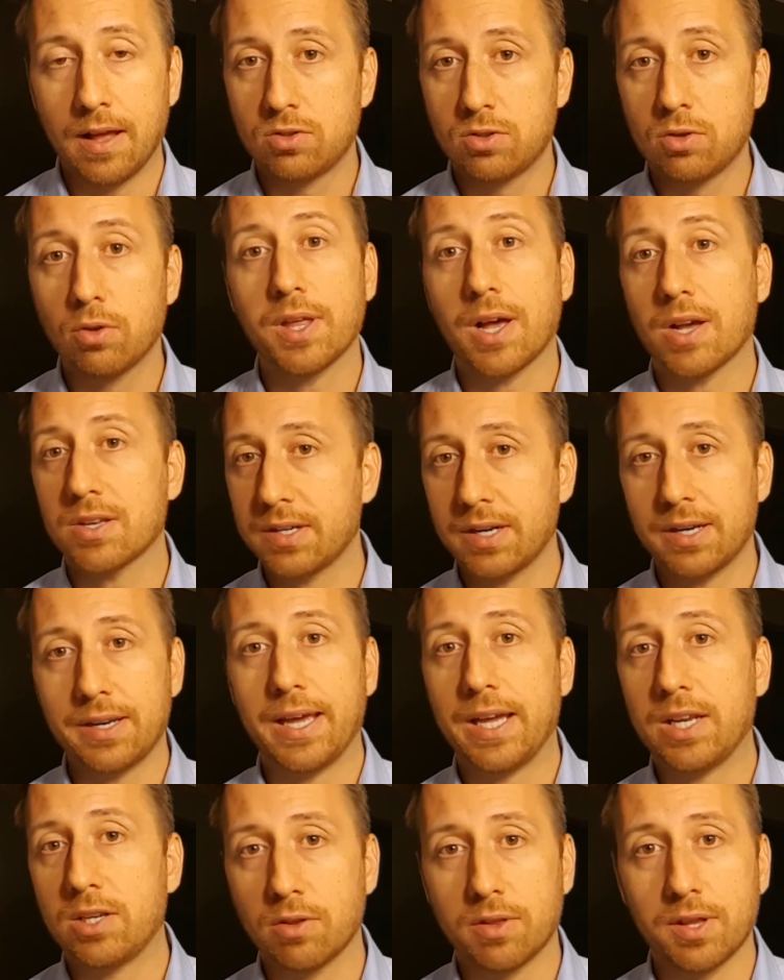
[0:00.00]

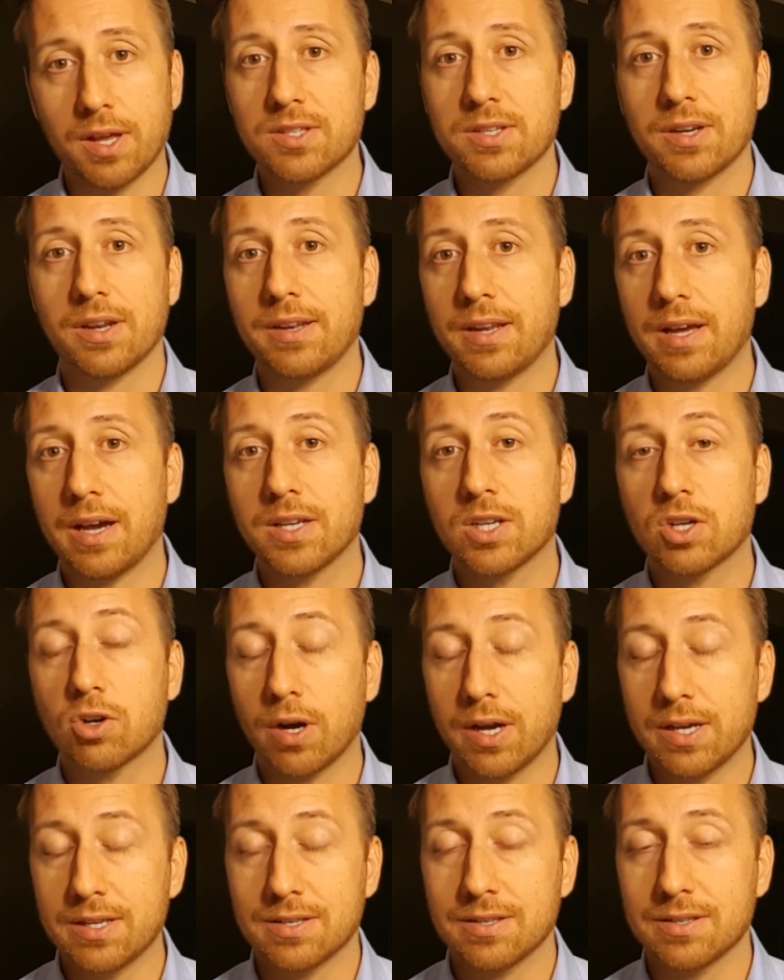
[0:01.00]
2008, 2009
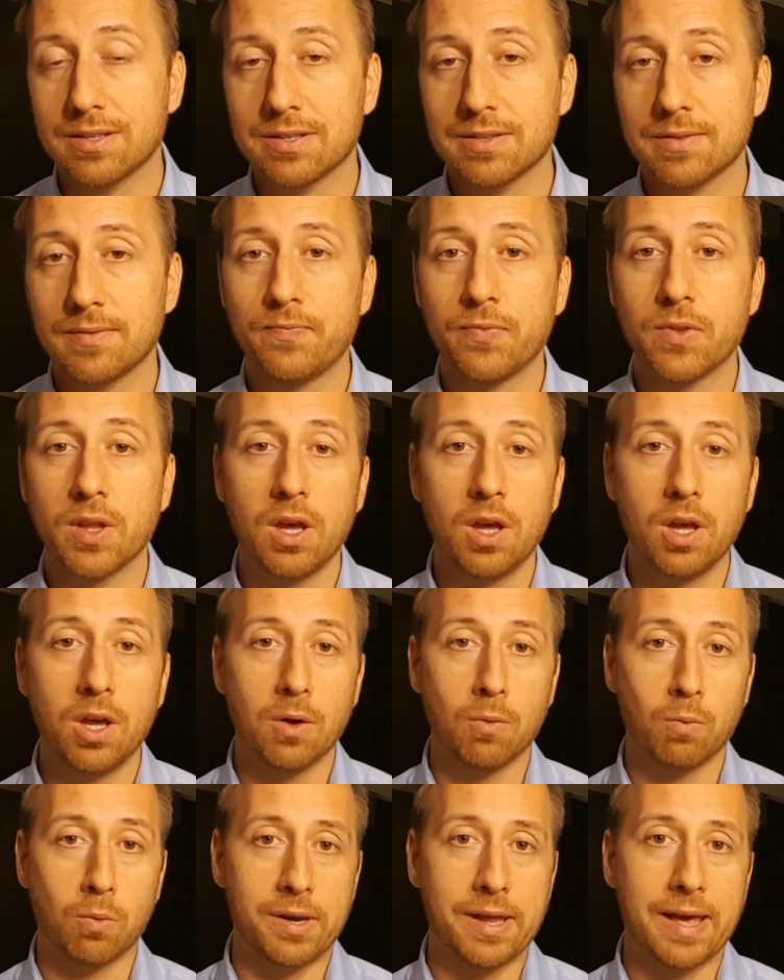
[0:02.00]
crisis,
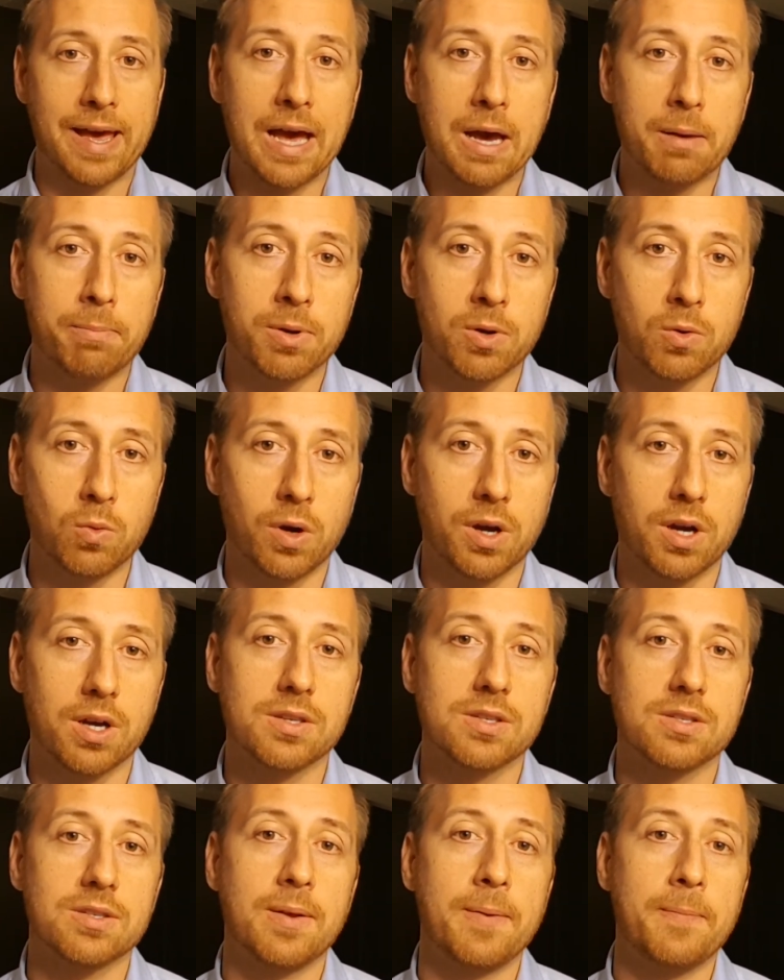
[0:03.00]
what happened
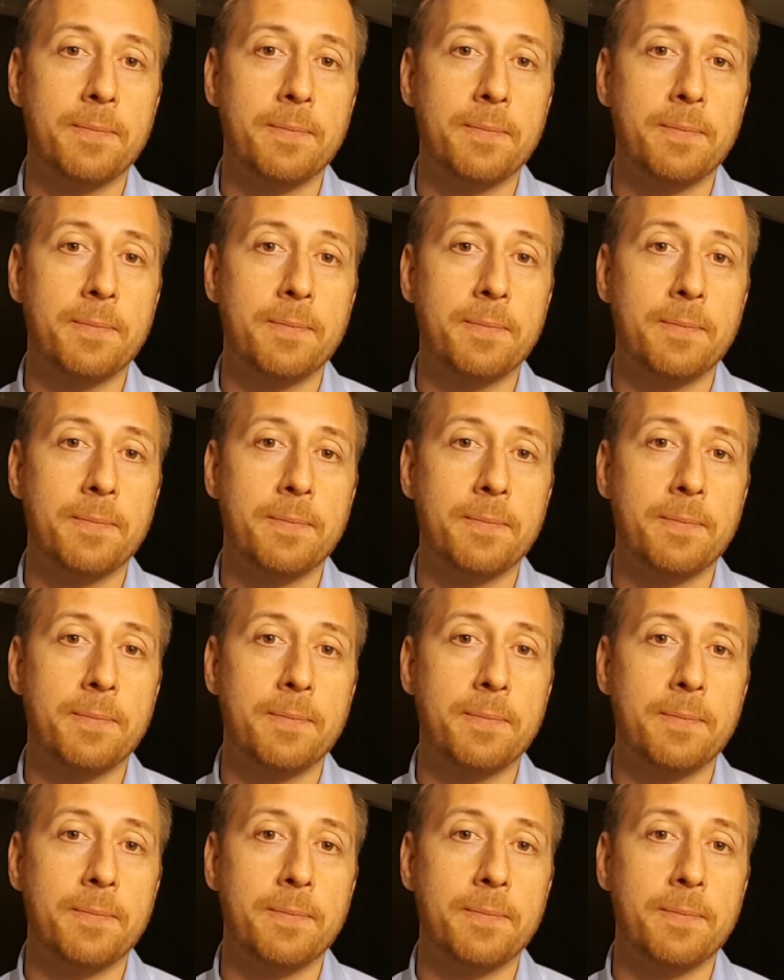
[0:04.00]
was